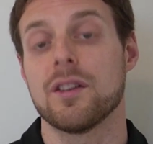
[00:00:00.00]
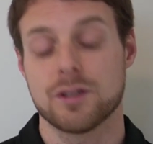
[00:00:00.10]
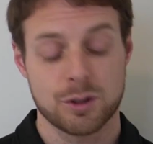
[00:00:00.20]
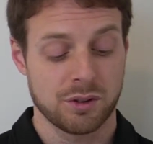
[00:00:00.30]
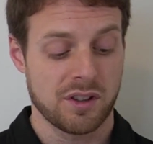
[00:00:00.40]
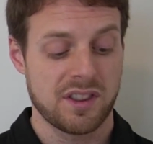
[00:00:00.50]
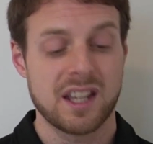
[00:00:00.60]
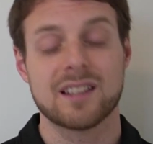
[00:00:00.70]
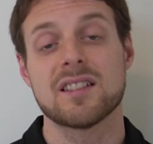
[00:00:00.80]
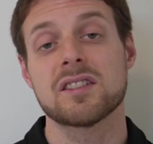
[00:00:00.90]
So the
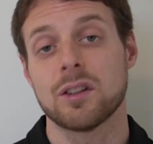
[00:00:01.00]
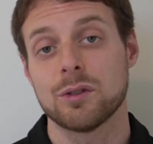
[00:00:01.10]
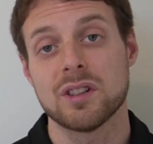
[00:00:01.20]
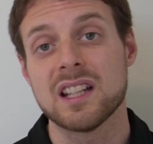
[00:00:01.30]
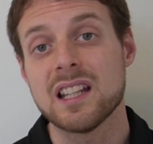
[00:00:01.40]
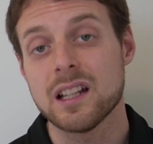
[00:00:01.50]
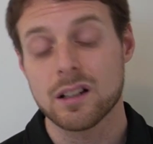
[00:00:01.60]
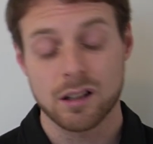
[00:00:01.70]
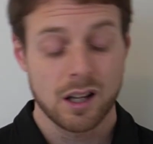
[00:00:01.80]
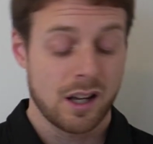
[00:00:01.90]
thickness under the
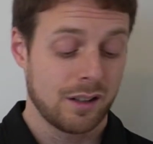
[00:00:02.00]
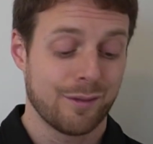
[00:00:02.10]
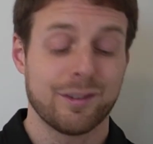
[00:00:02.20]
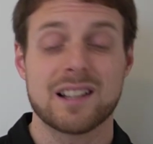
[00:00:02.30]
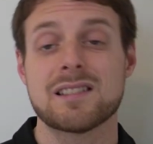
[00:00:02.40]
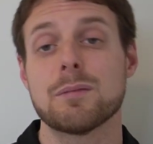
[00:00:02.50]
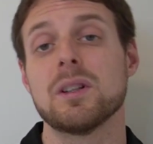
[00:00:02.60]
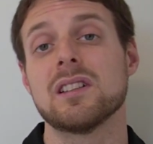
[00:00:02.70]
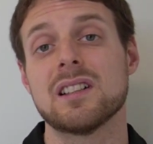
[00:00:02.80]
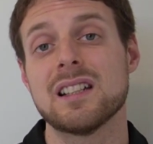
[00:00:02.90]
heel, the
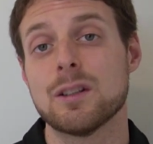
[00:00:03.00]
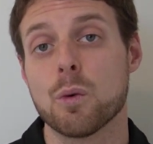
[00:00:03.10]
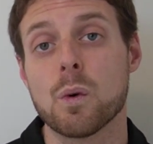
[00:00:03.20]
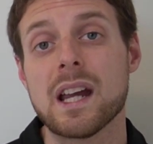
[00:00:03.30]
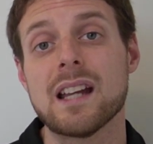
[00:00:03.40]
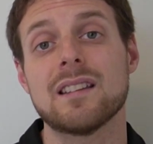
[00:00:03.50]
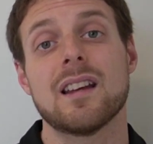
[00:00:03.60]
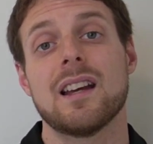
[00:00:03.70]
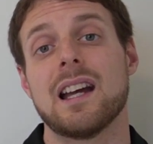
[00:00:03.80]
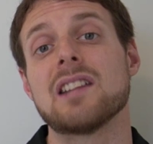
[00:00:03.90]
flexibility, the weight,
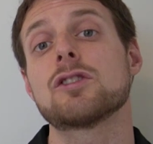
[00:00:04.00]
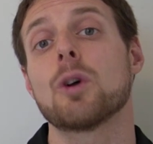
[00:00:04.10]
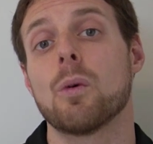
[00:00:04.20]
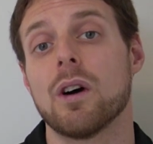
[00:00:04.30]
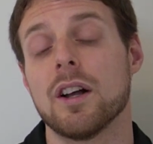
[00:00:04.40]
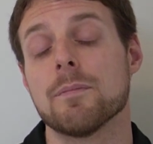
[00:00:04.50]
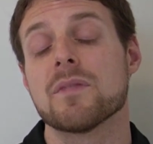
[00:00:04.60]
and so on.